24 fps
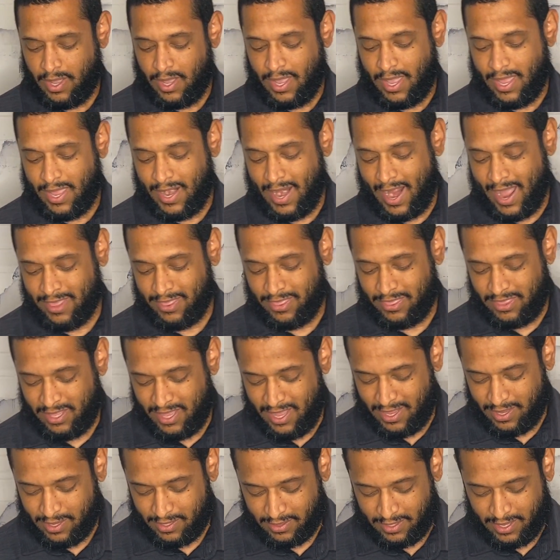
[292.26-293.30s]
And I
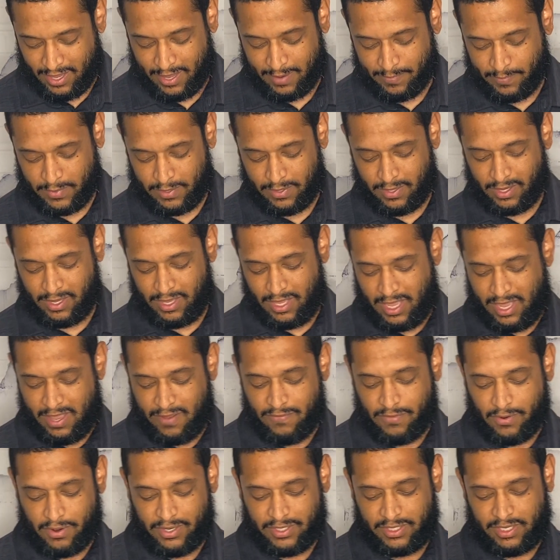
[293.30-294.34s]
think that the key
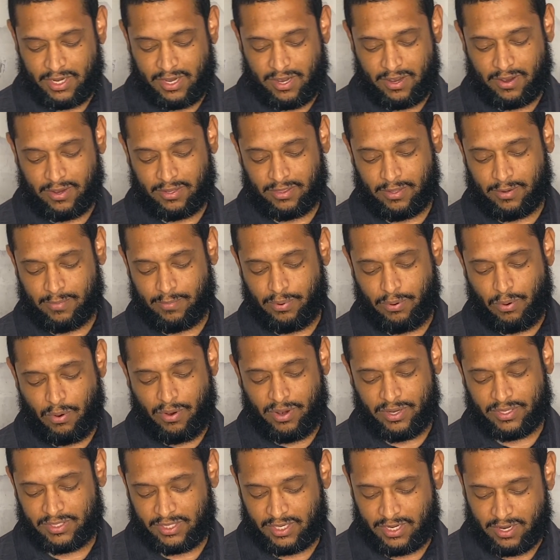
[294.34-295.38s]
verse here and the
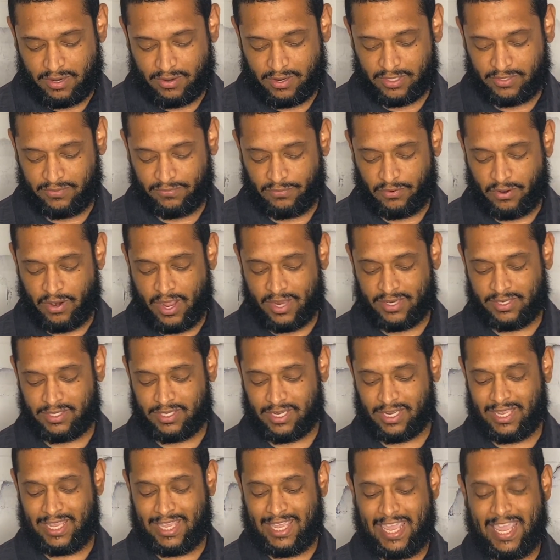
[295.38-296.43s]
importance here is for us
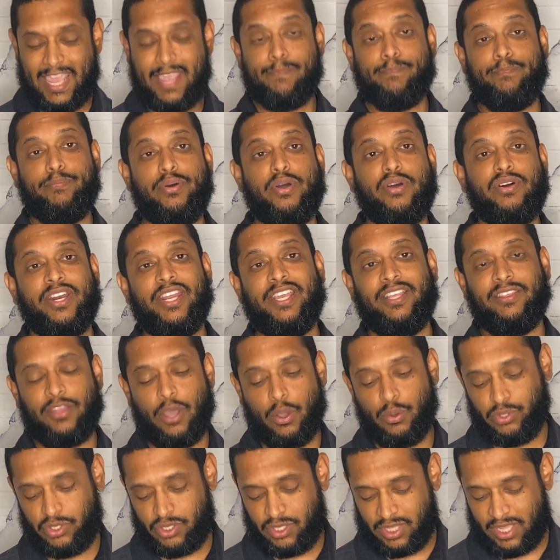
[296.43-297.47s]
to keep putting
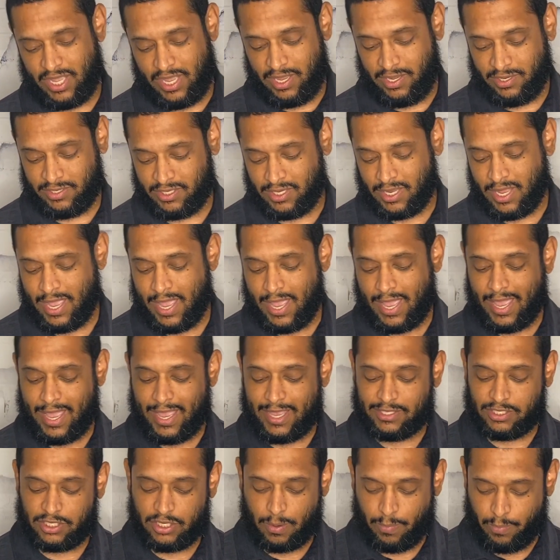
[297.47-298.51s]
those things
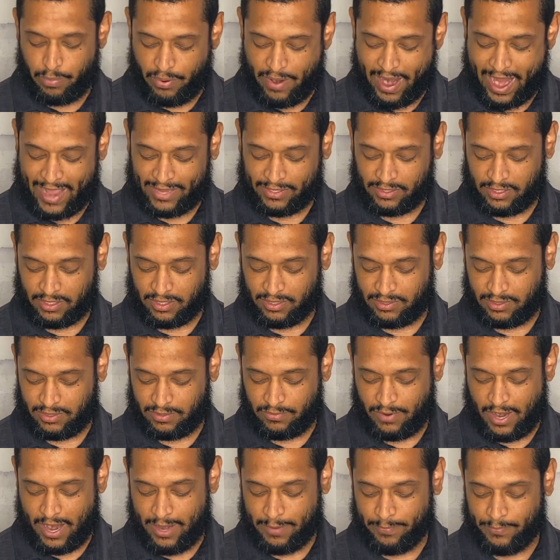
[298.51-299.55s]
into
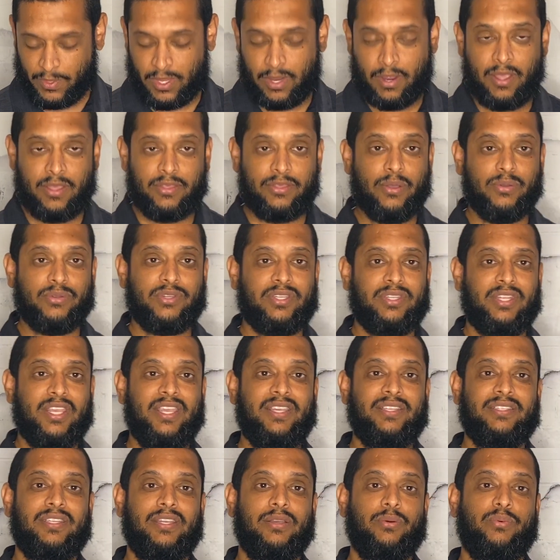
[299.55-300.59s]
practice, right? Those
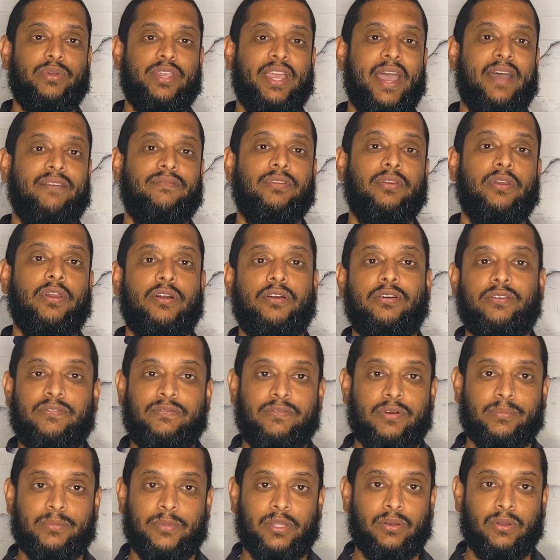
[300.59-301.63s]
things that we have learned
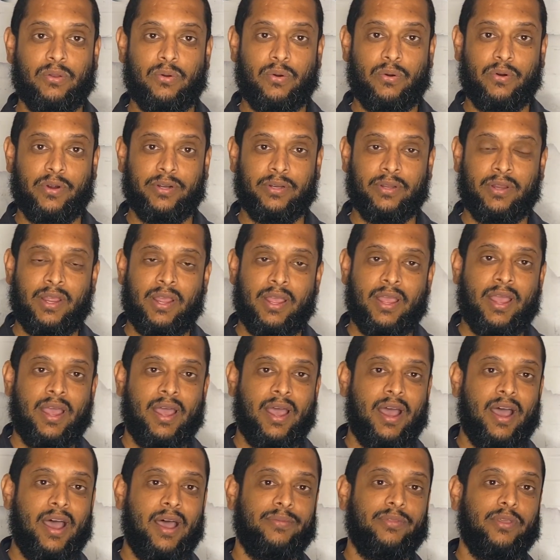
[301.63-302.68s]
from the Lord,
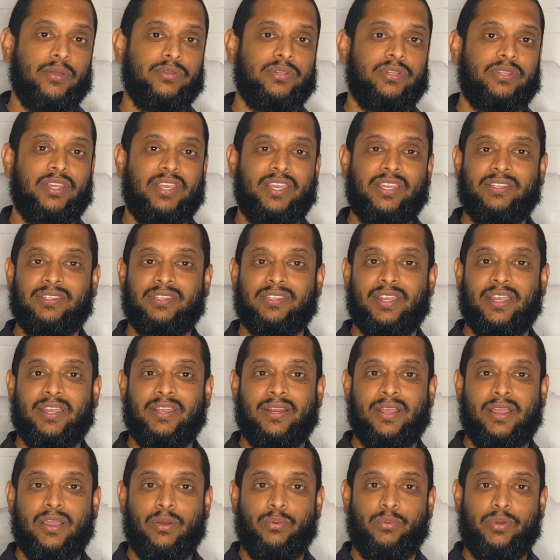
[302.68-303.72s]
those things
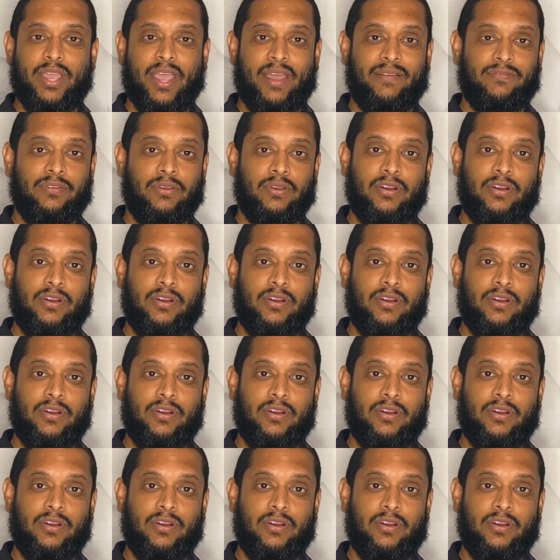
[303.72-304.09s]
that we have